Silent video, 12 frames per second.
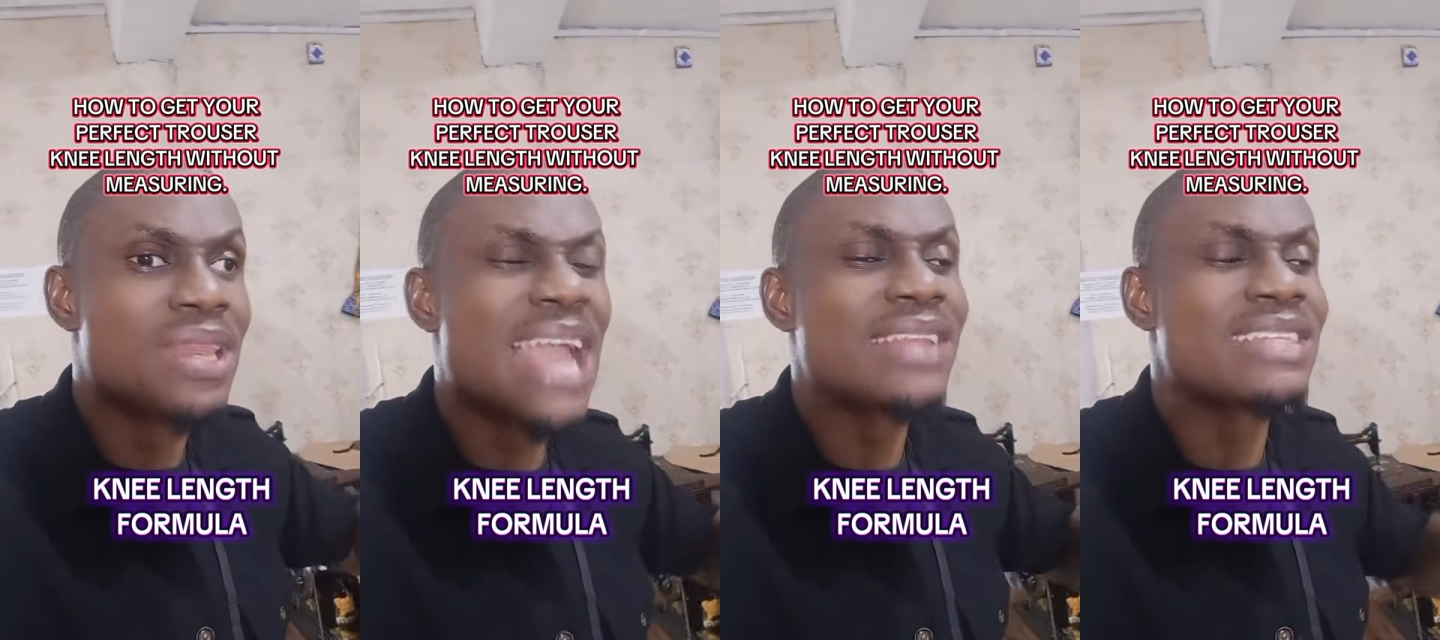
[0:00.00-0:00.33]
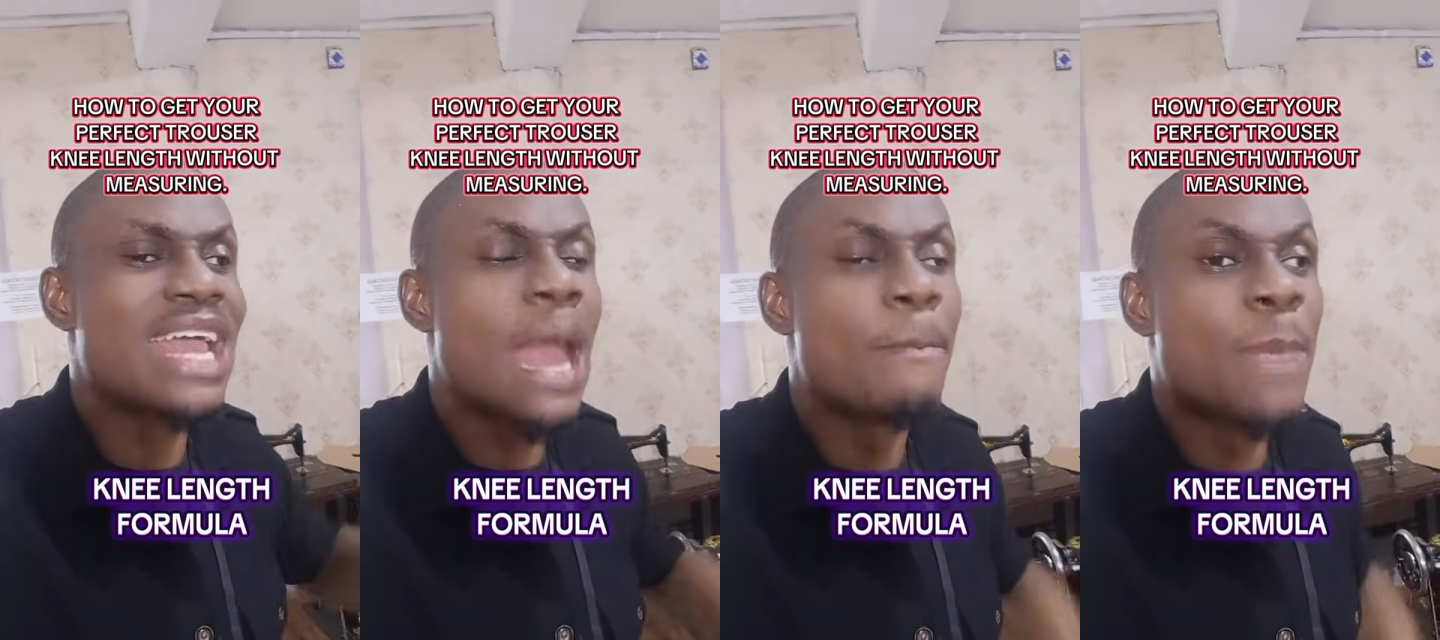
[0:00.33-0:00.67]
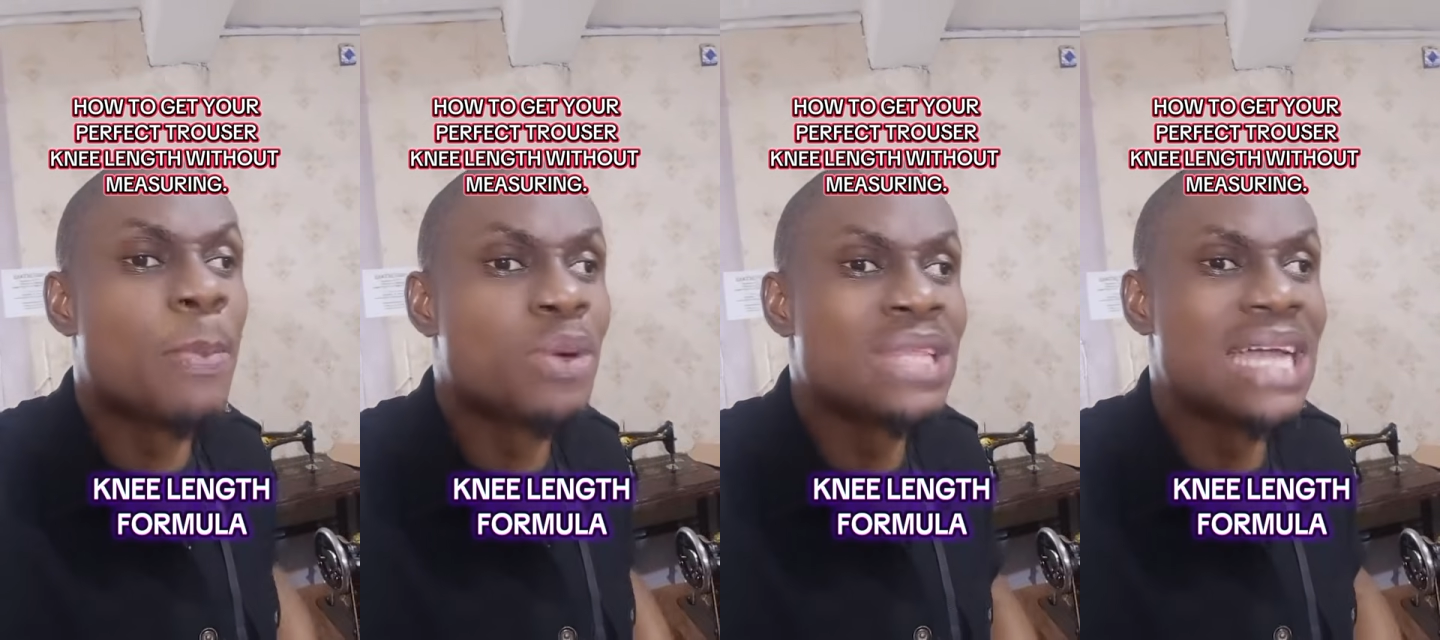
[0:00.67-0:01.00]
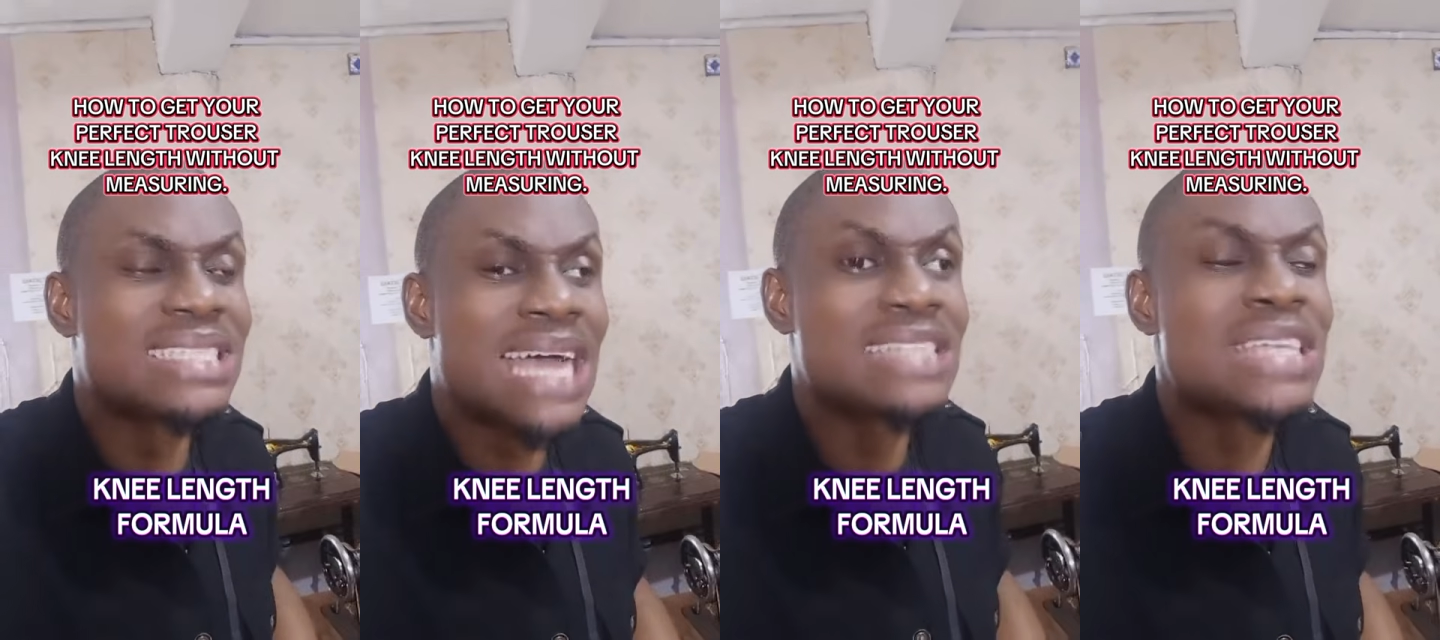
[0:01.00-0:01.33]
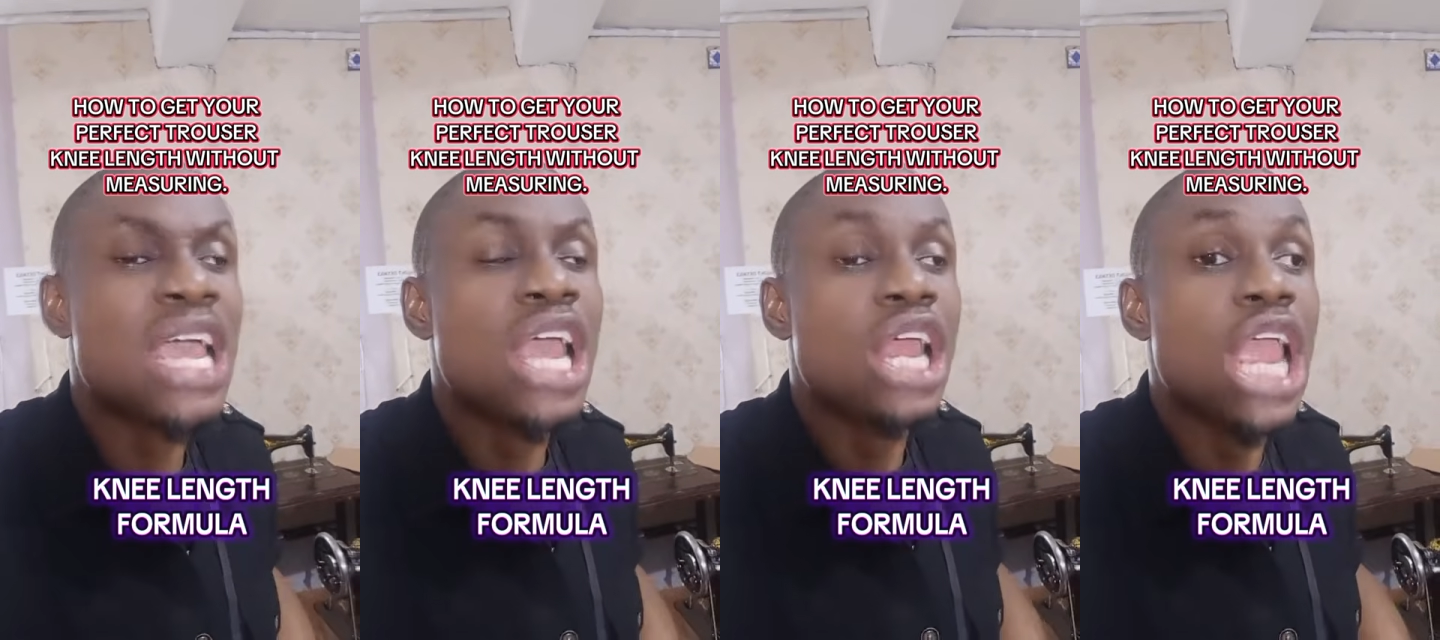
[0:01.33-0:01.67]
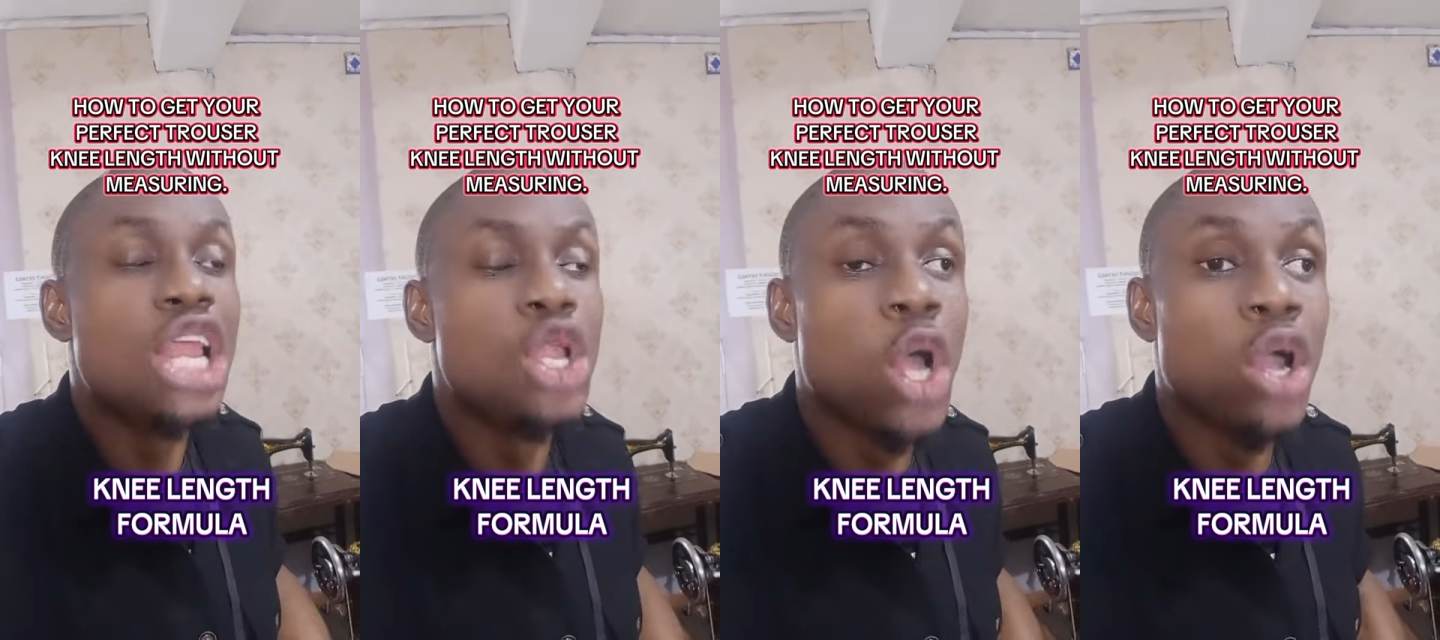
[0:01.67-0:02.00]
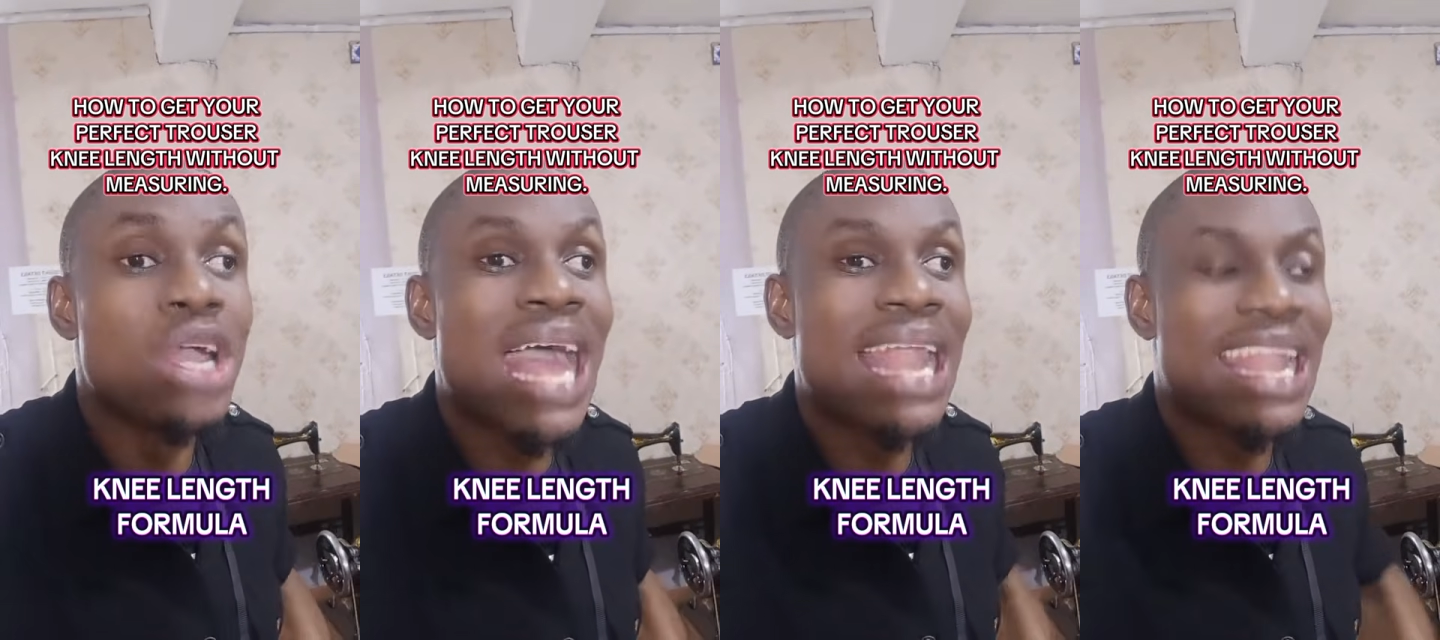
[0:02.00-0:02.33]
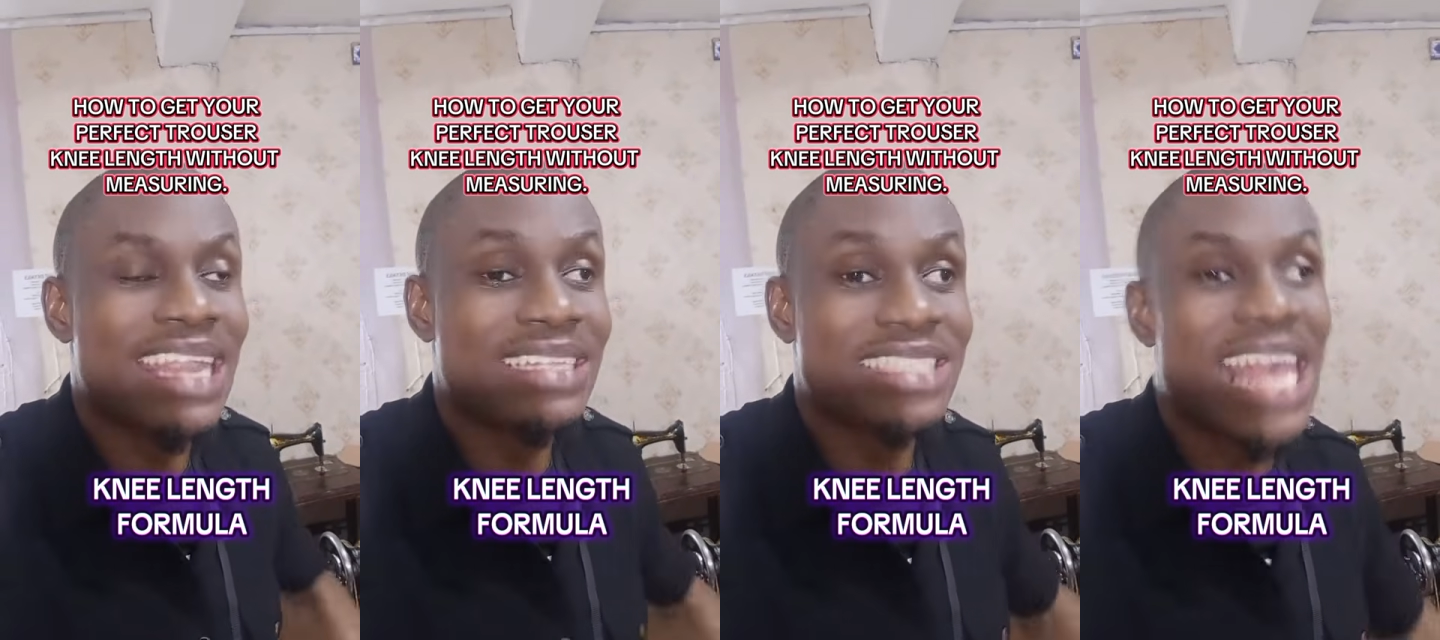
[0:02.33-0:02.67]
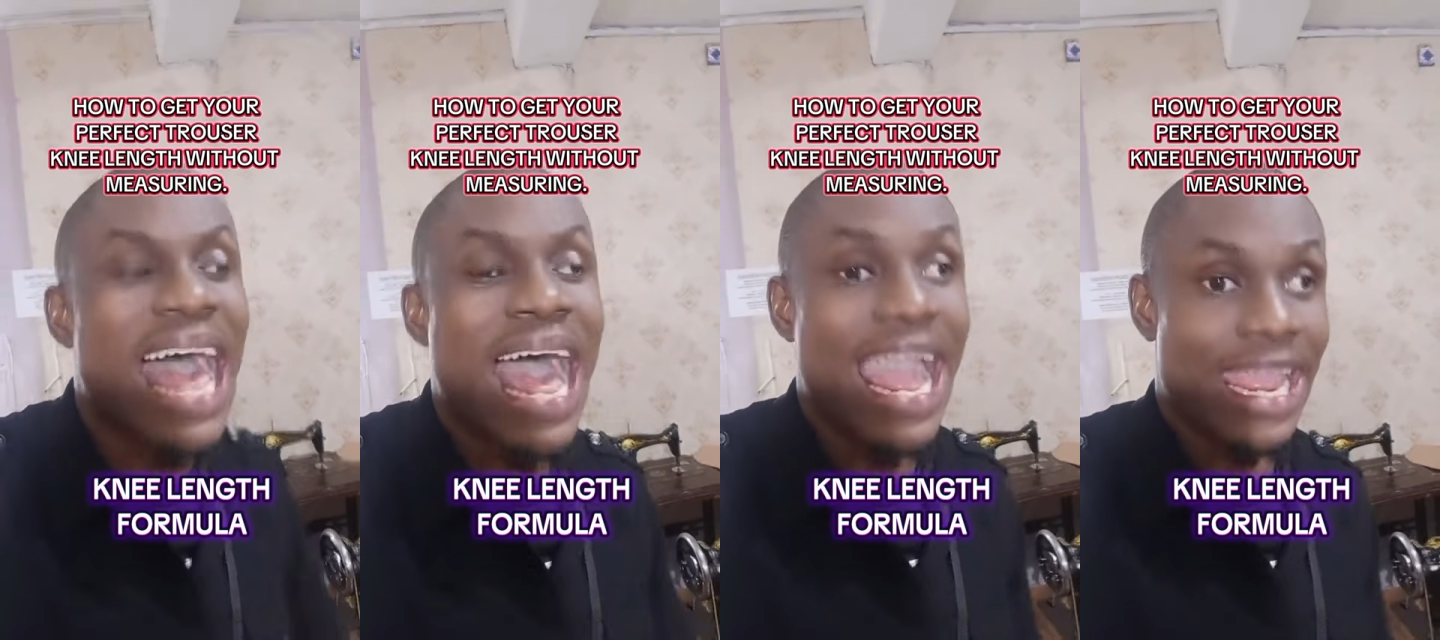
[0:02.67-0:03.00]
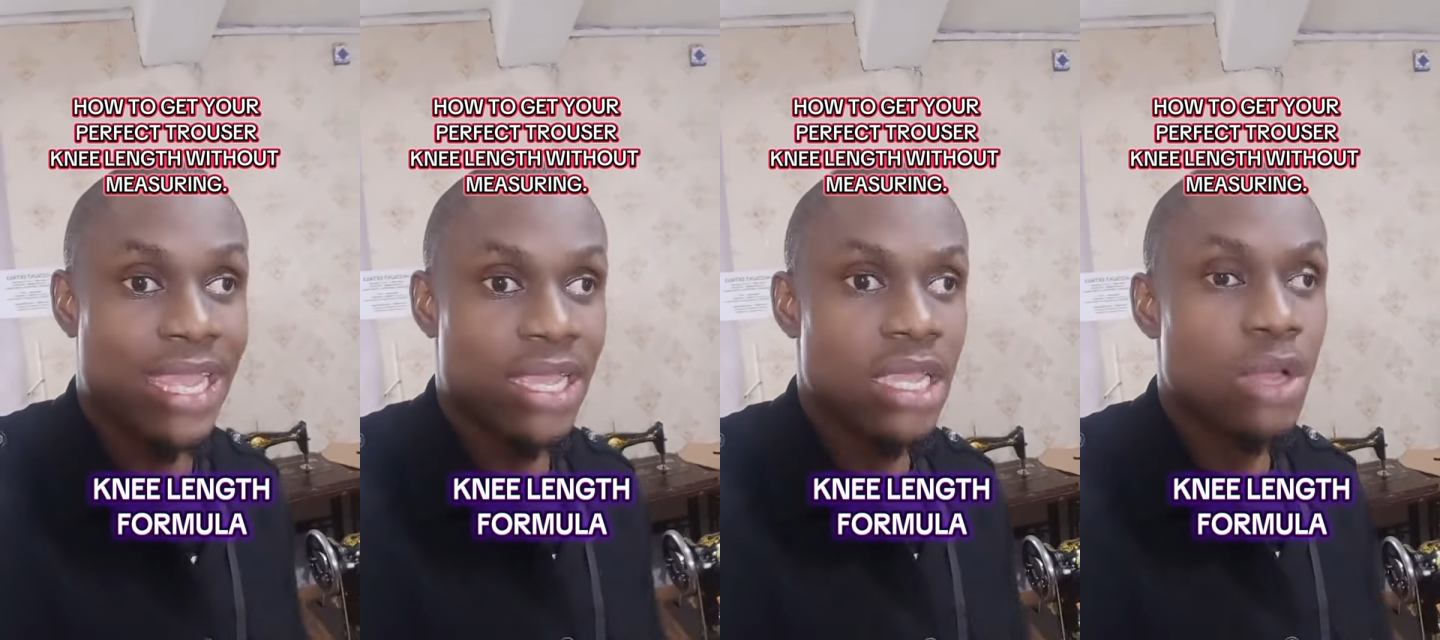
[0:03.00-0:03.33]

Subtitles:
Like, there are people that has a longer thigh.